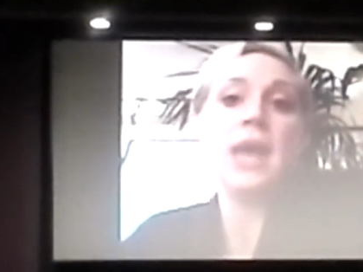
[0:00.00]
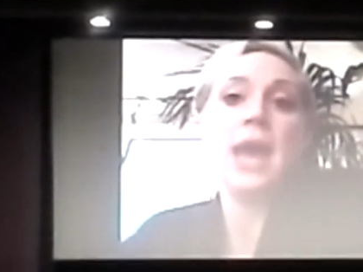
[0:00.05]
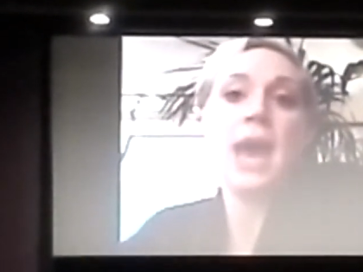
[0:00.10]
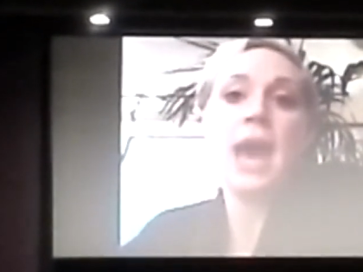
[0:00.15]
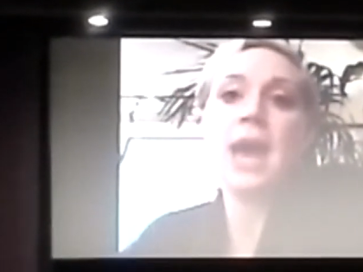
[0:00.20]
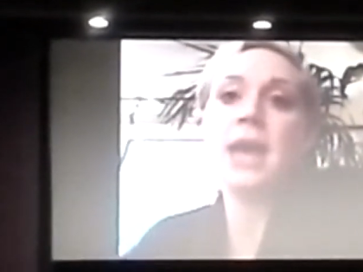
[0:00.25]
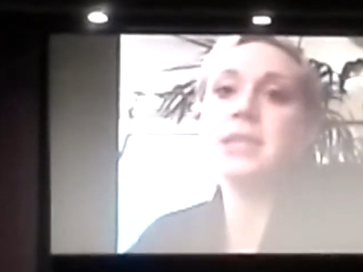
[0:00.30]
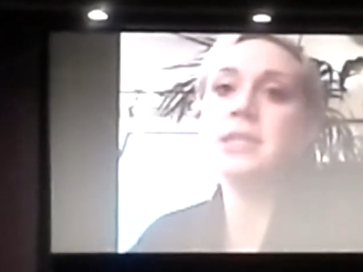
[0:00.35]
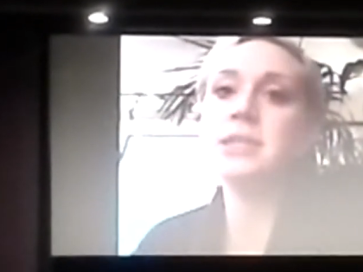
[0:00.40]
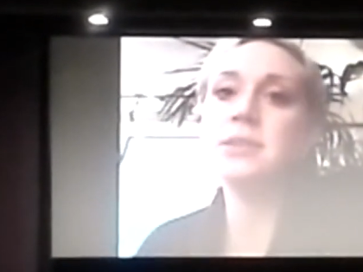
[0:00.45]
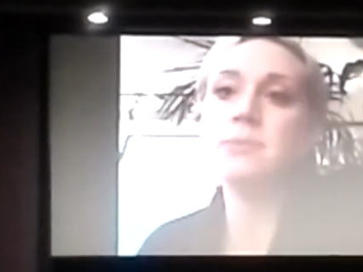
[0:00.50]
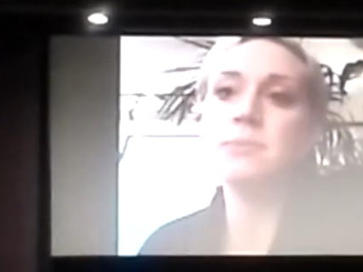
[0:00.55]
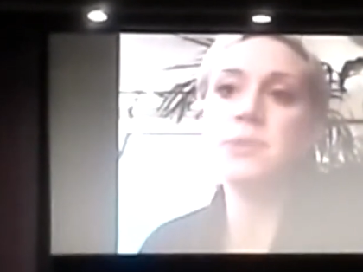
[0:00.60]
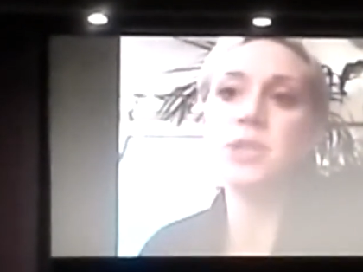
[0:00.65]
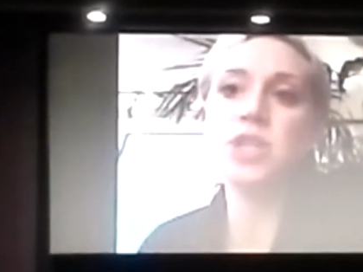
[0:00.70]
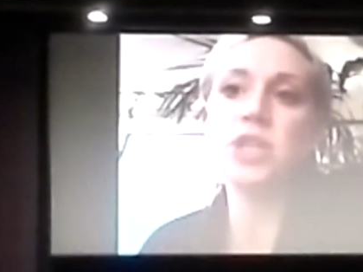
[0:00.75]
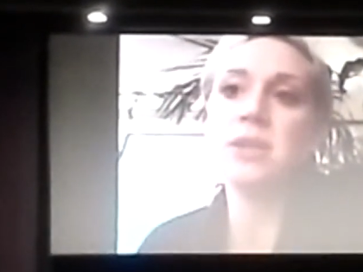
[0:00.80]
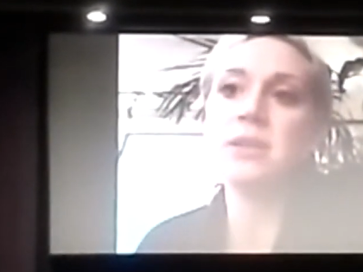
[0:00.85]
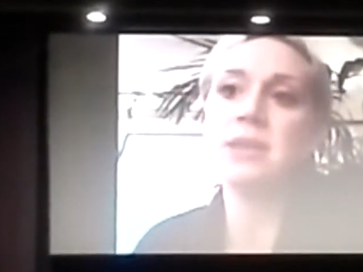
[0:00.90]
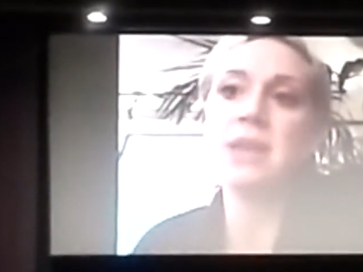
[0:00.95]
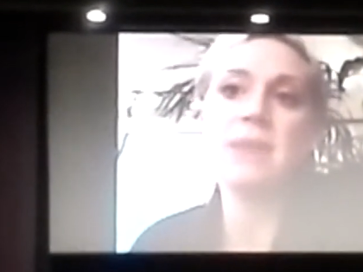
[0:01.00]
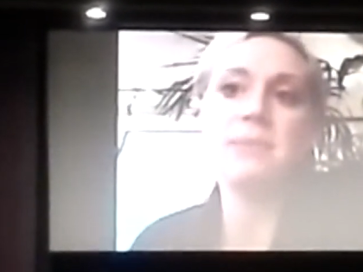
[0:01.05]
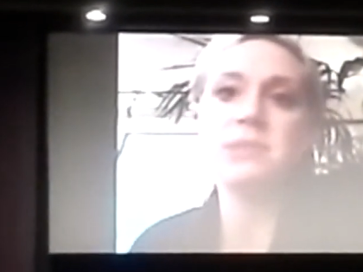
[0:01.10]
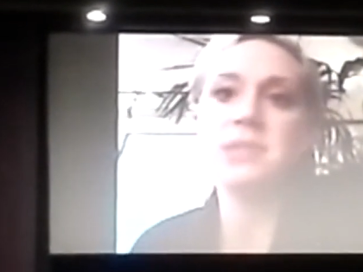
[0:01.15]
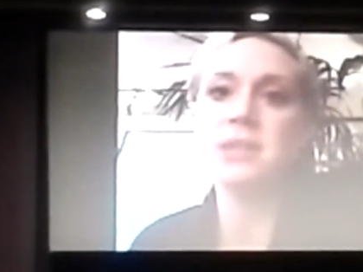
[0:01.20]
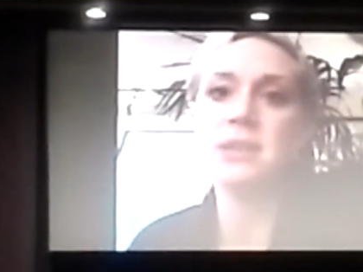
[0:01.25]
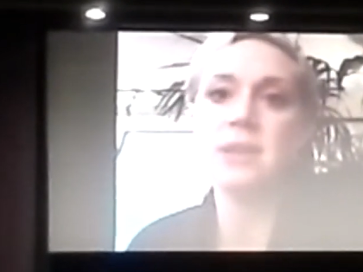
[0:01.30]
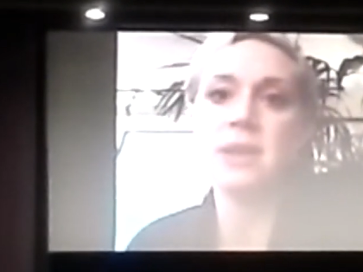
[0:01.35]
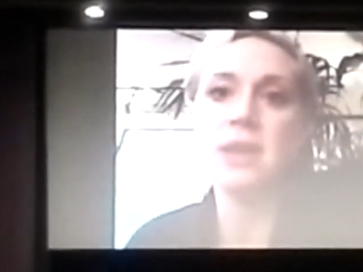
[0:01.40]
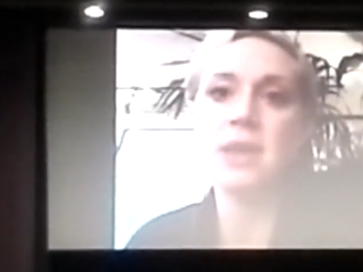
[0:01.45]
And Michelle Clapton
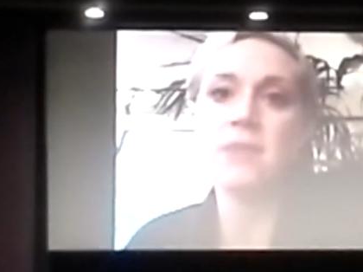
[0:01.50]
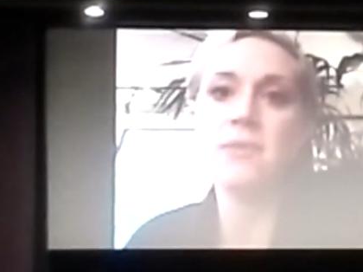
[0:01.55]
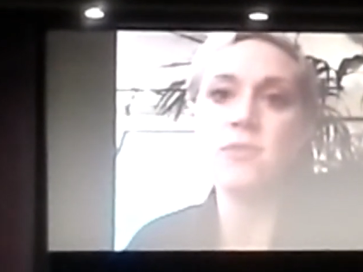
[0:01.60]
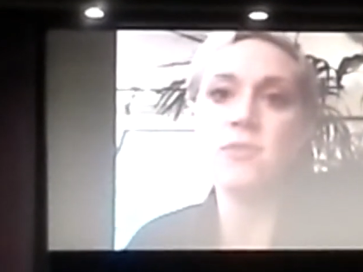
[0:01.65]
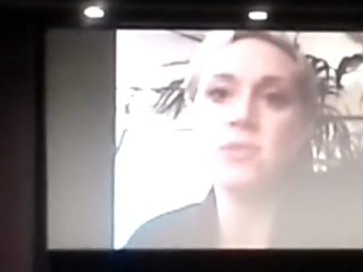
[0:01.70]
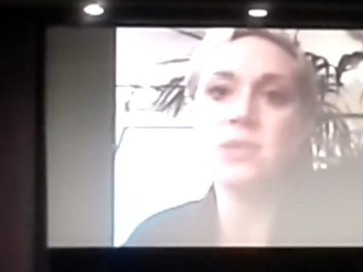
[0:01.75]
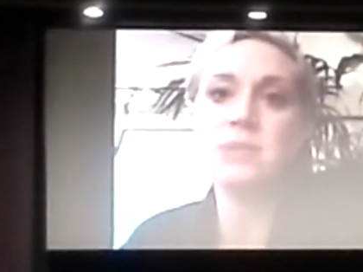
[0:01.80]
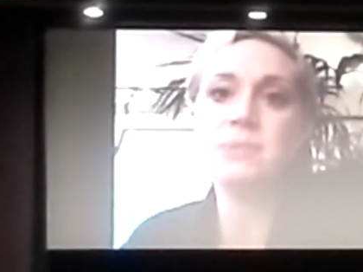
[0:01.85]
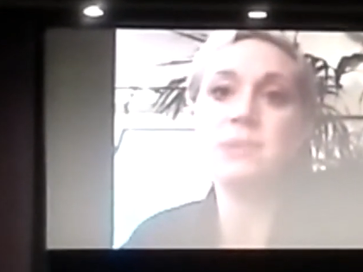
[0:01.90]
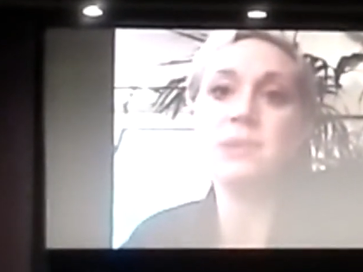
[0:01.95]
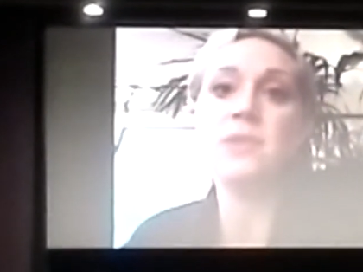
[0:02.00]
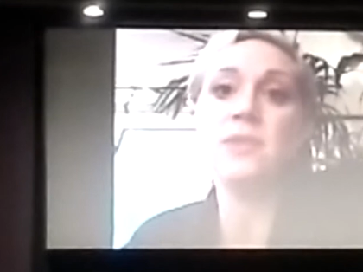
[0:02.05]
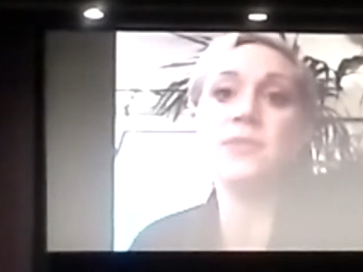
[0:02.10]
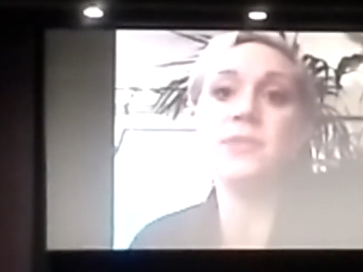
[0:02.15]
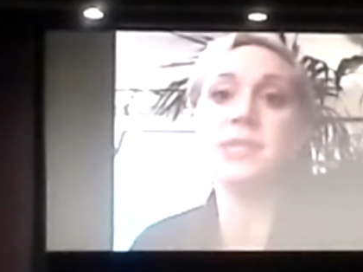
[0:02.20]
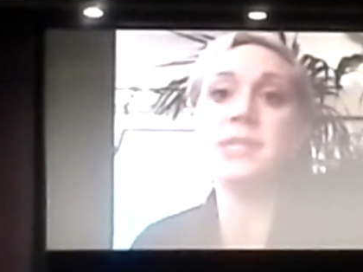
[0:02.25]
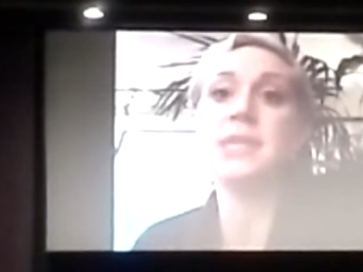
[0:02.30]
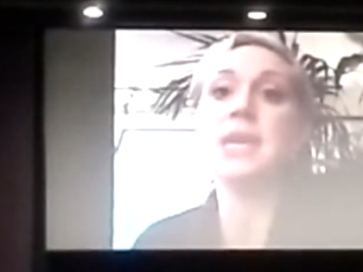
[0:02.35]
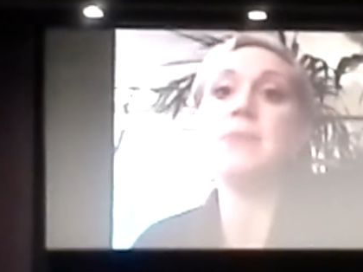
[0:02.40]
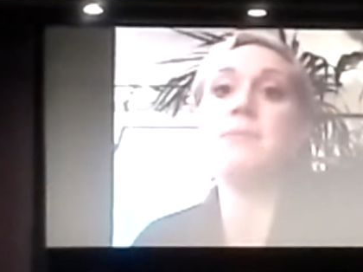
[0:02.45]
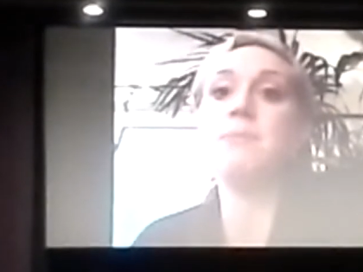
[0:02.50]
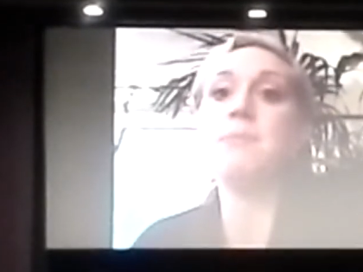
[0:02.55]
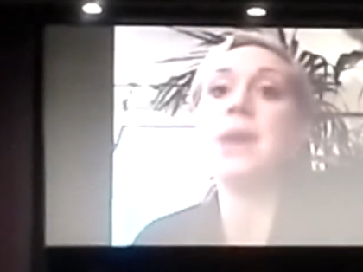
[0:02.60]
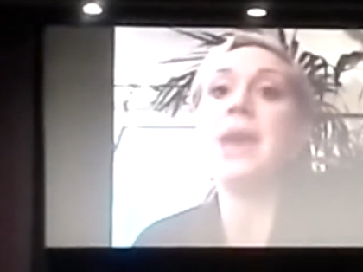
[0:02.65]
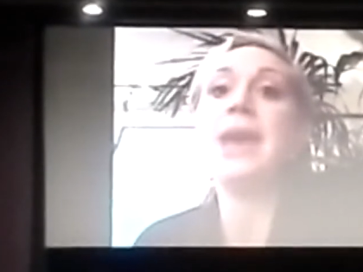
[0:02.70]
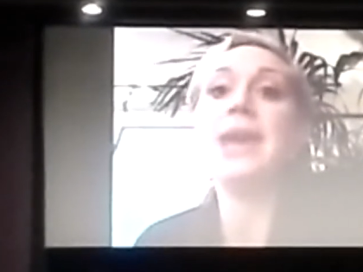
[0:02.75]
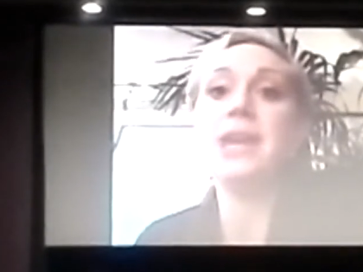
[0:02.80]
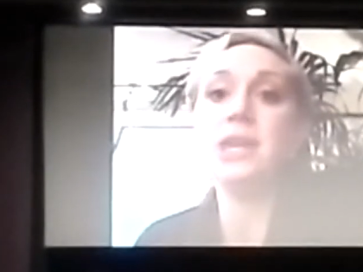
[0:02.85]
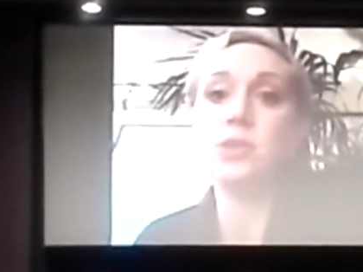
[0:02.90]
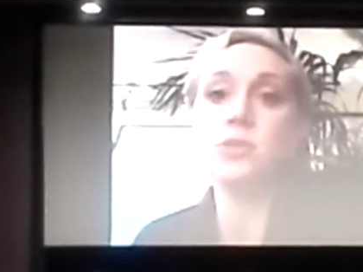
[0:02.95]
and I have always been on the same
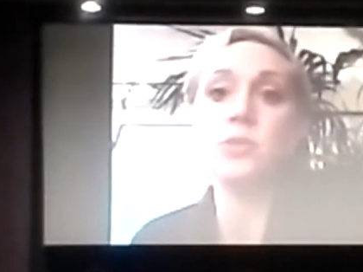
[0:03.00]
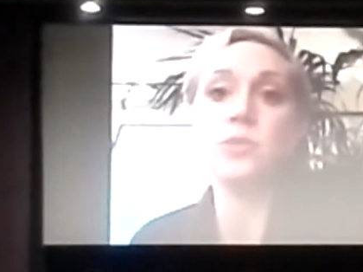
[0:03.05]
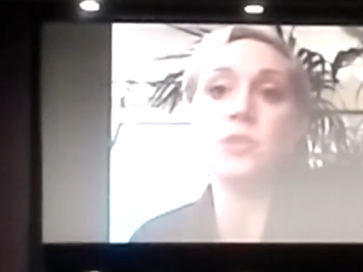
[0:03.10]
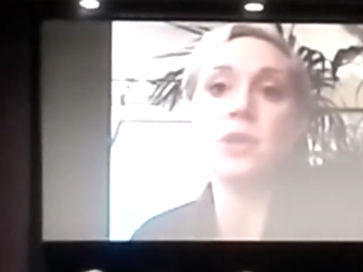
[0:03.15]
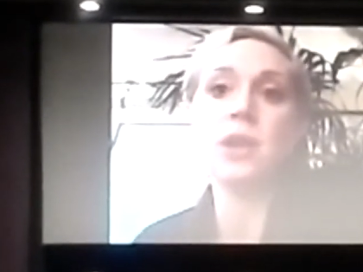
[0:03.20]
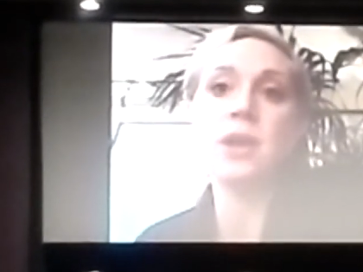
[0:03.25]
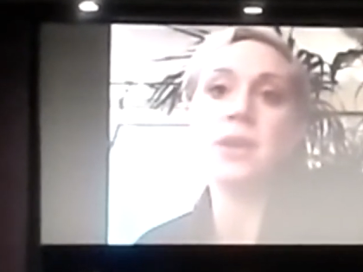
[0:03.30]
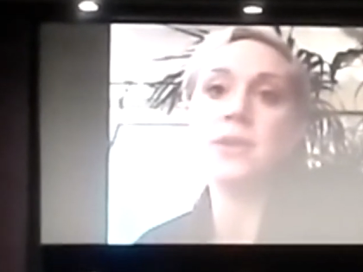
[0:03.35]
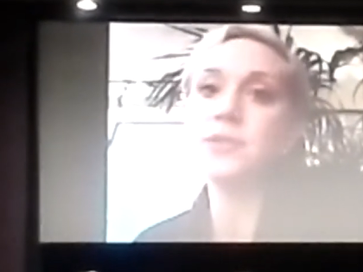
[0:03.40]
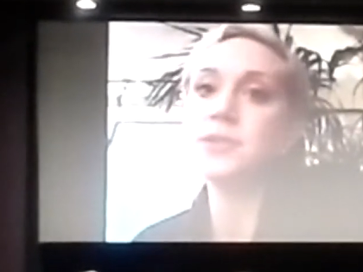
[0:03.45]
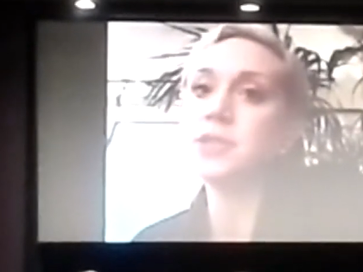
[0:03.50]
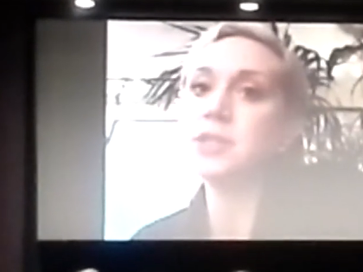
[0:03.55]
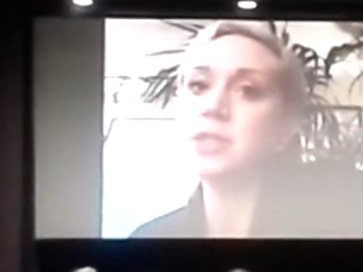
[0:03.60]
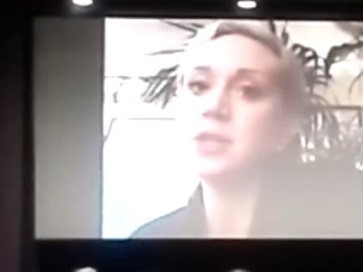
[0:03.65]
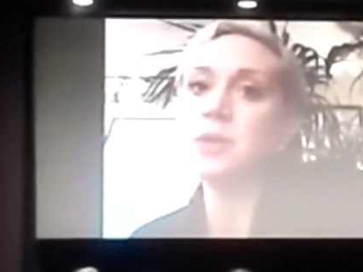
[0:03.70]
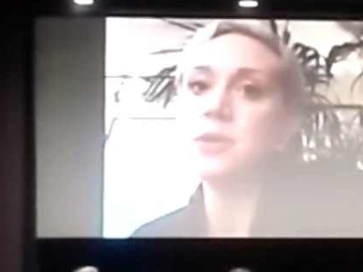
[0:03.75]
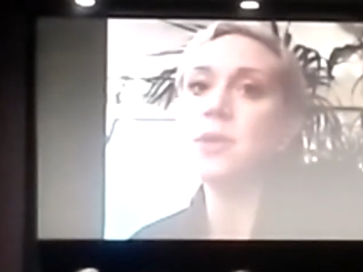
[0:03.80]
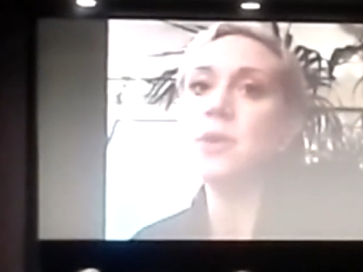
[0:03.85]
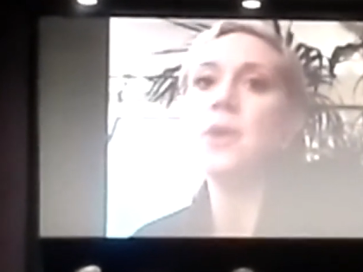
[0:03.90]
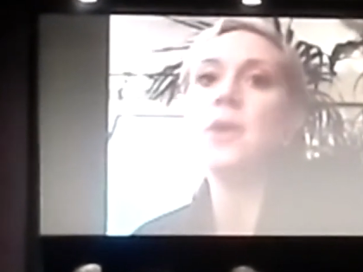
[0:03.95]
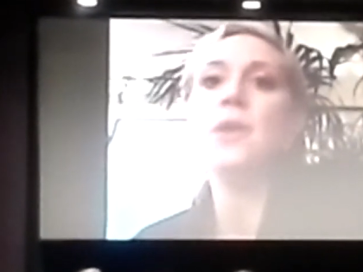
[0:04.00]
page with regards to